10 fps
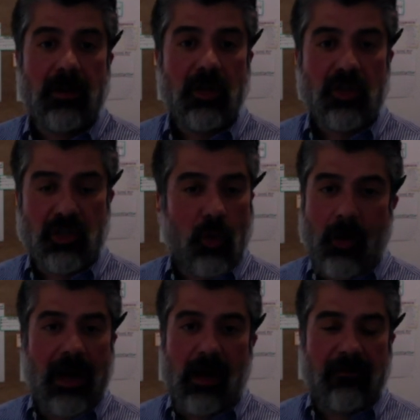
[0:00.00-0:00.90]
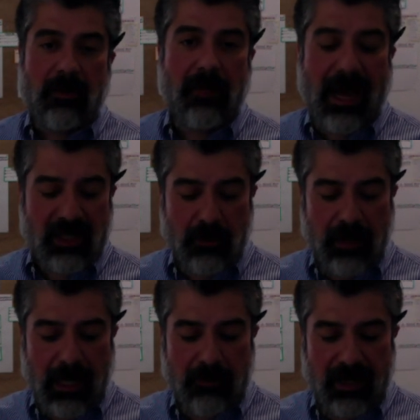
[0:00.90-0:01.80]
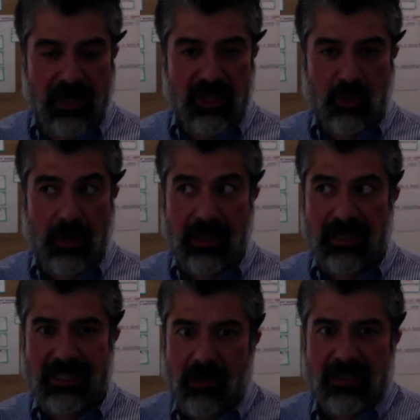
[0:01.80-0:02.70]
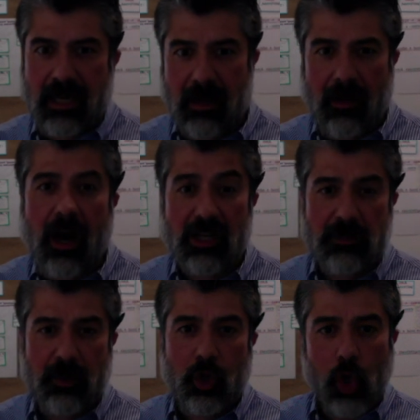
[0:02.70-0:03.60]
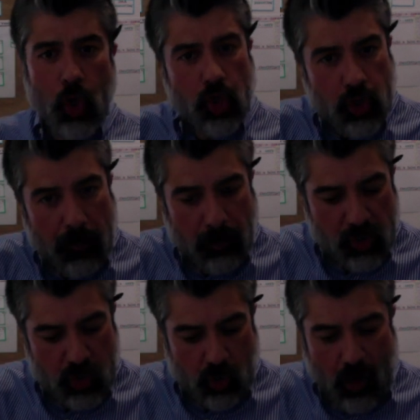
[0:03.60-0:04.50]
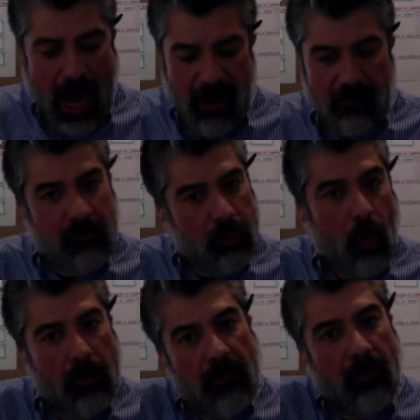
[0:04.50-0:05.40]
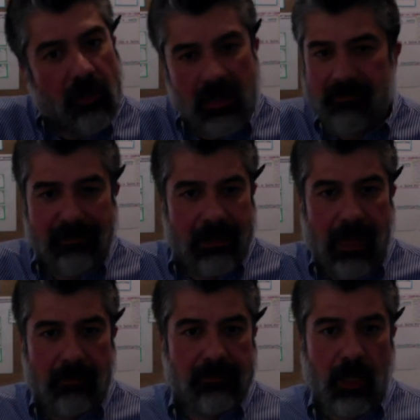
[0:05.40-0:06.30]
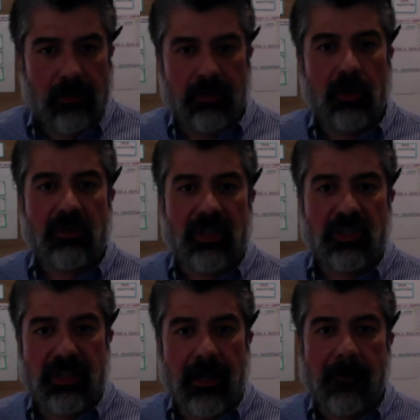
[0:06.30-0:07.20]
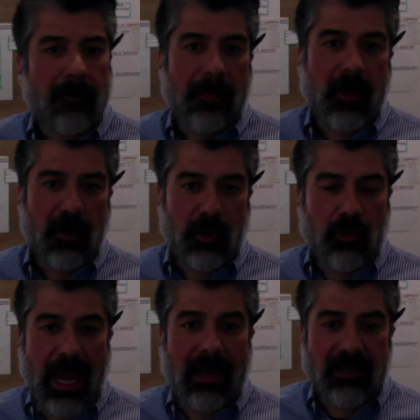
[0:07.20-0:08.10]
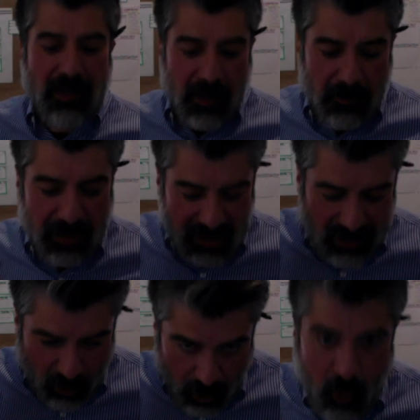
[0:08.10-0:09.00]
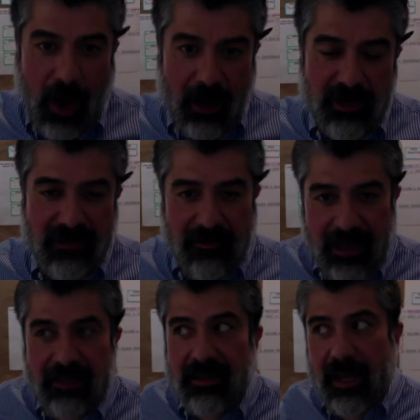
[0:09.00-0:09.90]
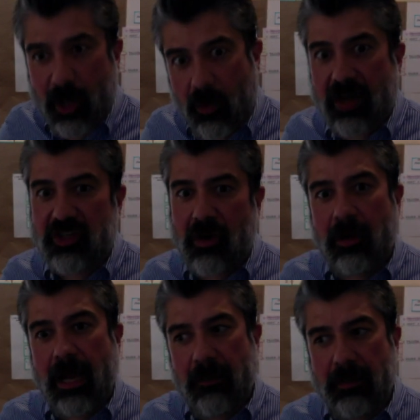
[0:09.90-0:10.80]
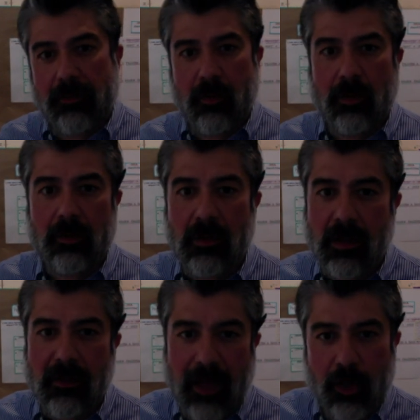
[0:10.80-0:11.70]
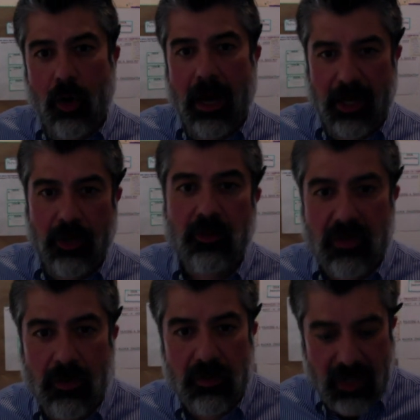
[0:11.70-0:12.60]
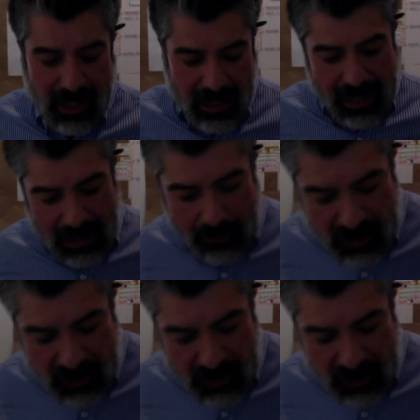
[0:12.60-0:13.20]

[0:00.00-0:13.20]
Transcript: So right off the bat, to be administering this outside of the hospital, to prescribe propofol, to, no, no such thing. You can't because it requires a vent and a crash cart and people that know how to use those. Let me